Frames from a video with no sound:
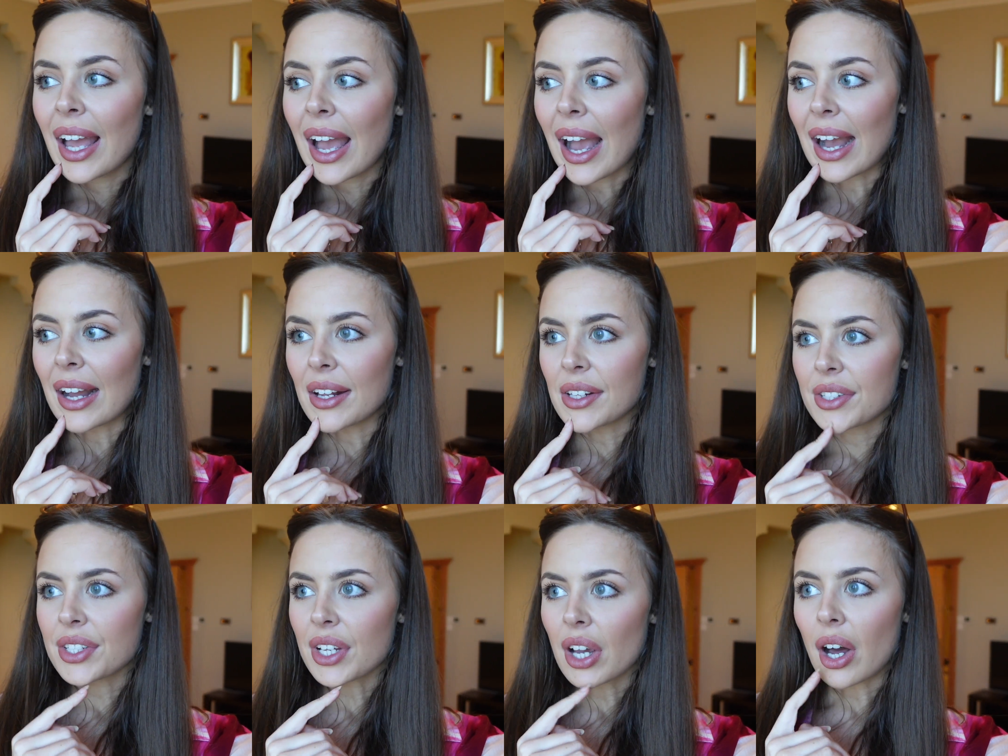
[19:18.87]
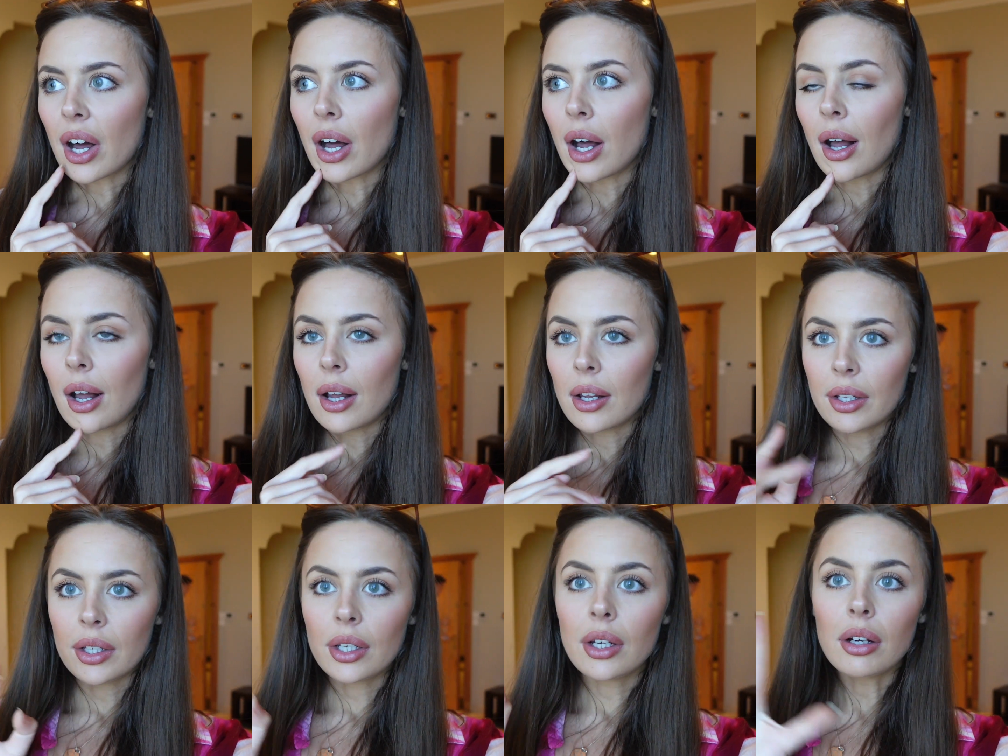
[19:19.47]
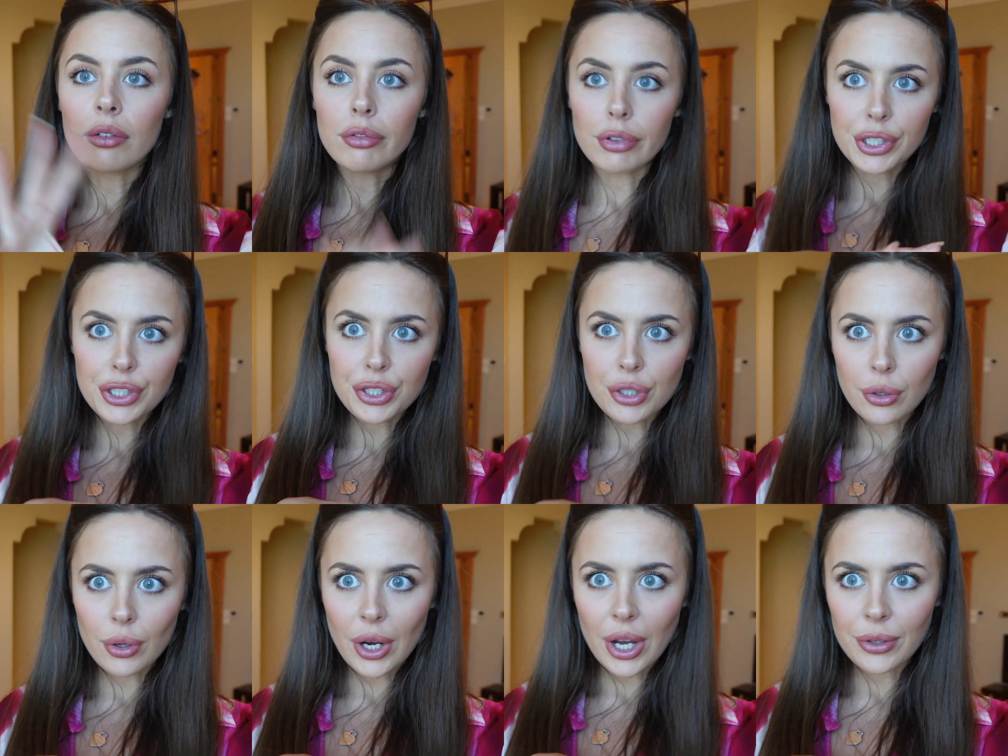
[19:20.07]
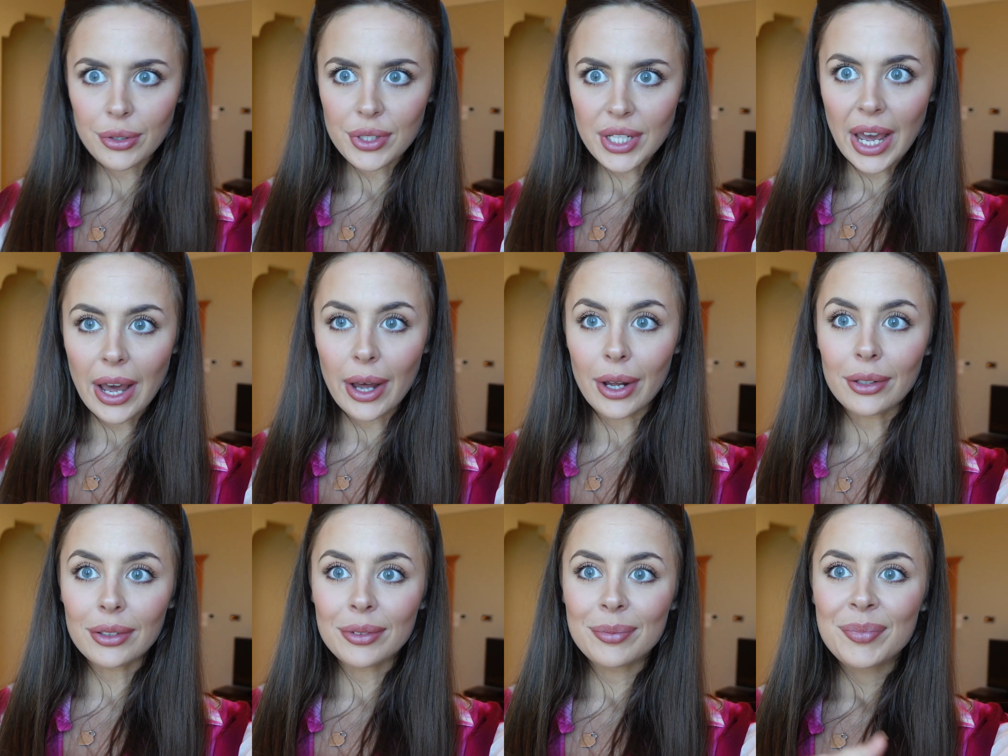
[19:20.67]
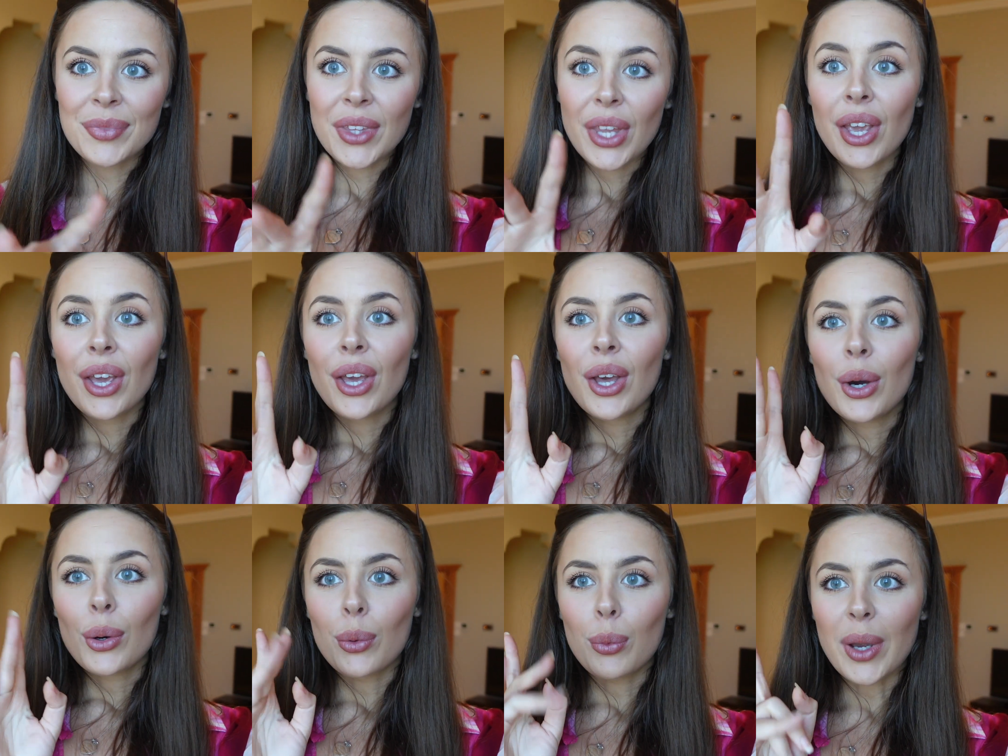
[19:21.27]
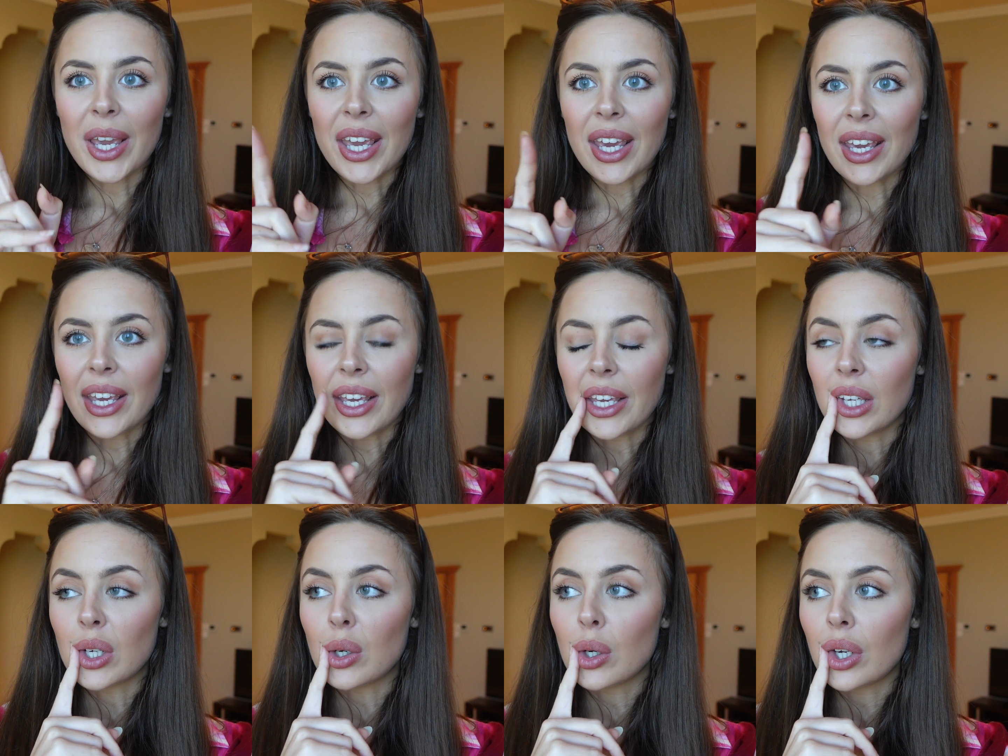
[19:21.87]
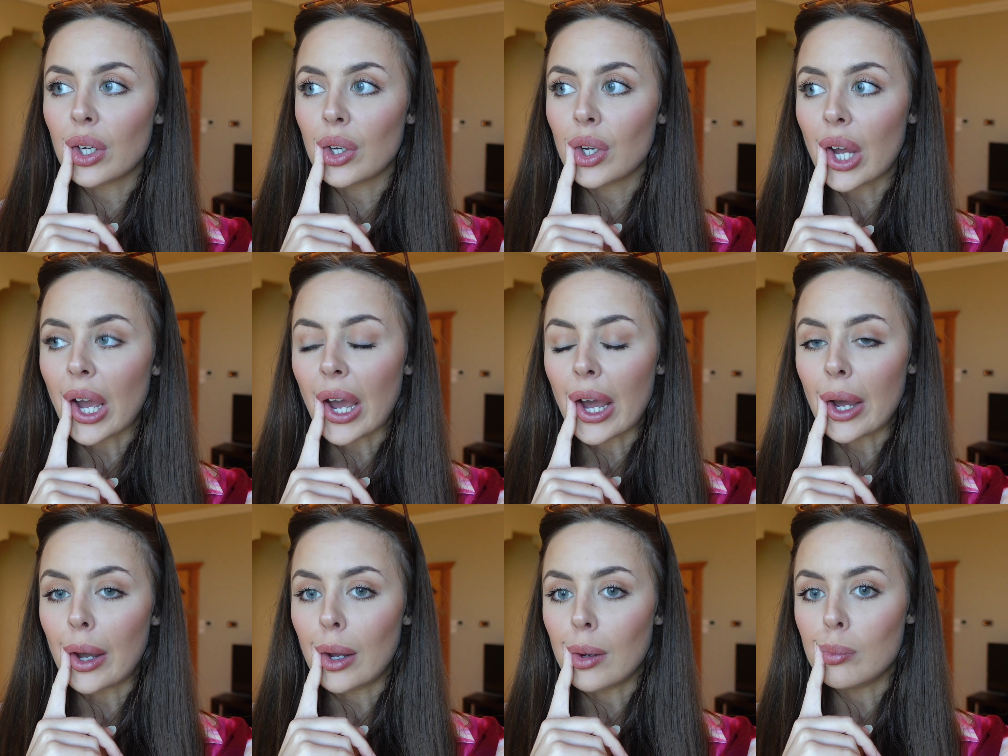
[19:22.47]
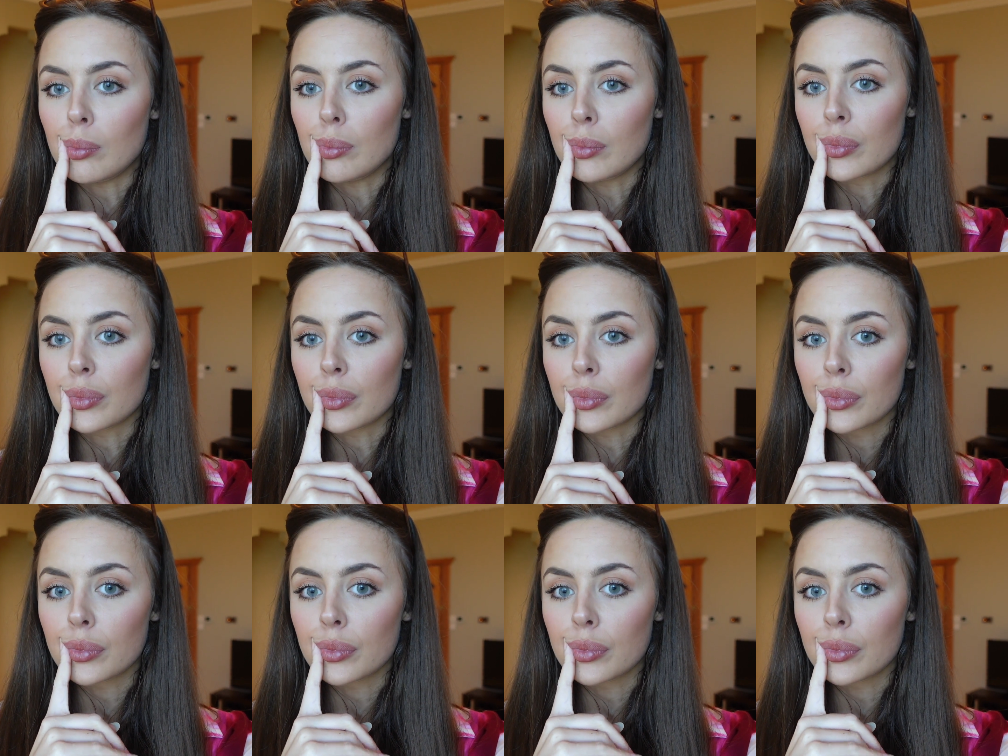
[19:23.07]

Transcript: at our original hotel. We, um,